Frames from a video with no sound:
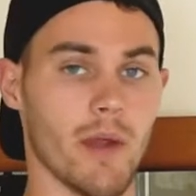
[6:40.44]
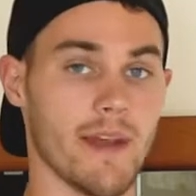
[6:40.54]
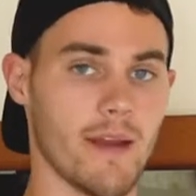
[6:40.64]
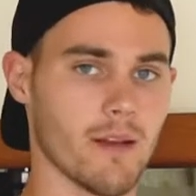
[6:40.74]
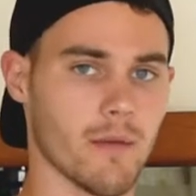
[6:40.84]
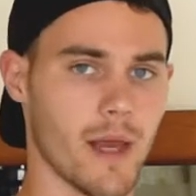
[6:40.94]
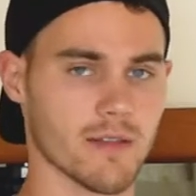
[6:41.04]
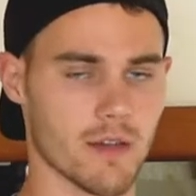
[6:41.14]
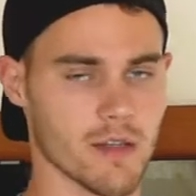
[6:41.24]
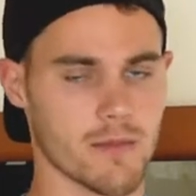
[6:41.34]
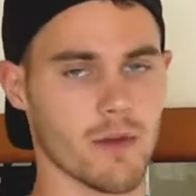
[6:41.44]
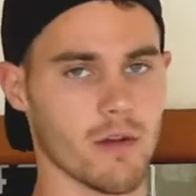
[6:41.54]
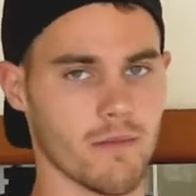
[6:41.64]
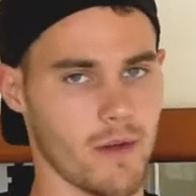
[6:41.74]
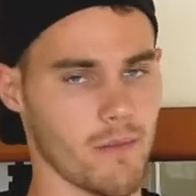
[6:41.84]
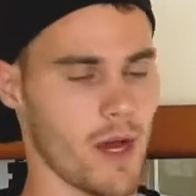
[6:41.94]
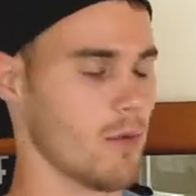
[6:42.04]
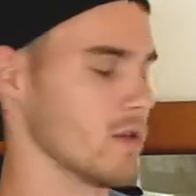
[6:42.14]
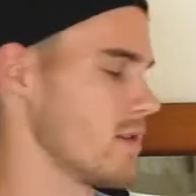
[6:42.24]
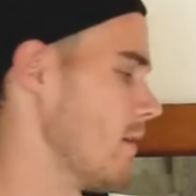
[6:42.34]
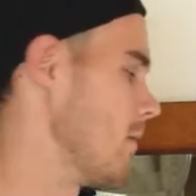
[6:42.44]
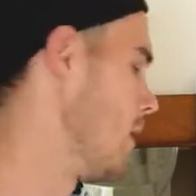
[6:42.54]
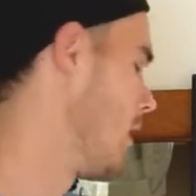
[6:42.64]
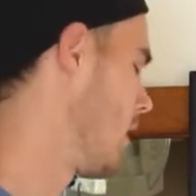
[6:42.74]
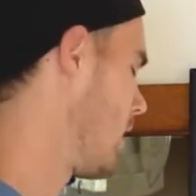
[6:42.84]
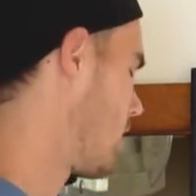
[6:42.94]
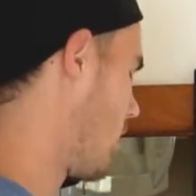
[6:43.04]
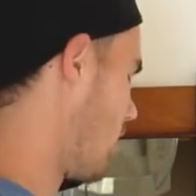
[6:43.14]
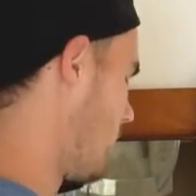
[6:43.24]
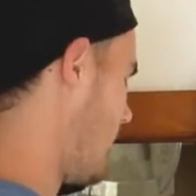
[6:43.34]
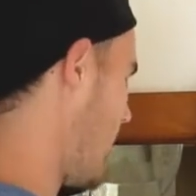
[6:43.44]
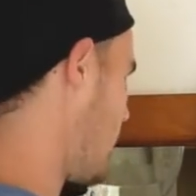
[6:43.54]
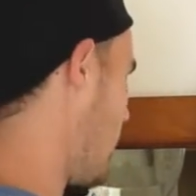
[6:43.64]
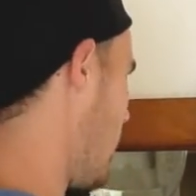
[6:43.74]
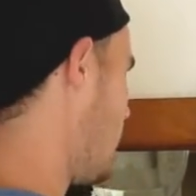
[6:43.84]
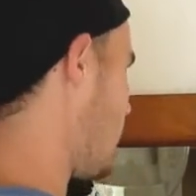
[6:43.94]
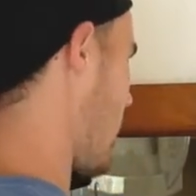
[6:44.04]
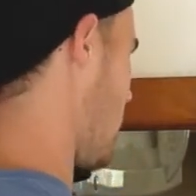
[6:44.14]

retaining them as a customer and buy more stuff. So day 0,